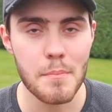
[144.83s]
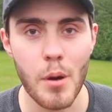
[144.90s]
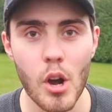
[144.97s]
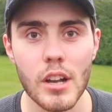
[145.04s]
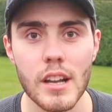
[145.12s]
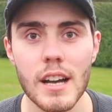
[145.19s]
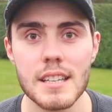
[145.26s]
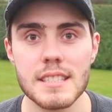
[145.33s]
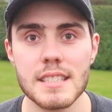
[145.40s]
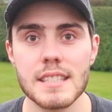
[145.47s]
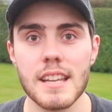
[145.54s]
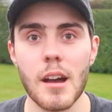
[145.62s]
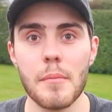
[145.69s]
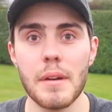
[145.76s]
Podcast
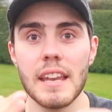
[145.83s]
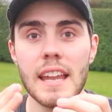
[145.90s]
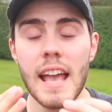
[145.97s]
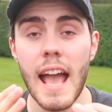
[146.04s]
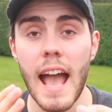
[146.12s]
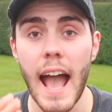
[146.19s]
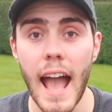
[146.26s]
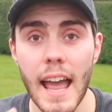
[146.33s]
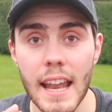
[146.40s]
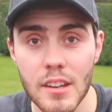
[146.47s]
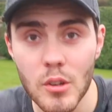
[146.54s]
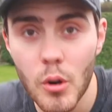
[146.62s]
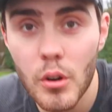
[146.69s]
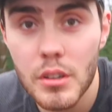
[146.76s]
is coming,
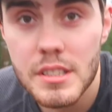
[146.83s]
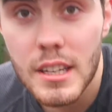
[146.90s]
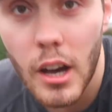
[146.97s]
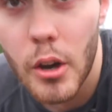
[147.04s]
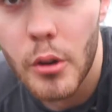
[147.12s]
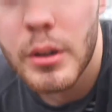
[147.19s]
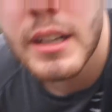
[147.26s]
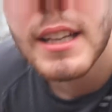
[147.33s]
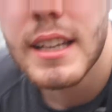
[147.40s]
and also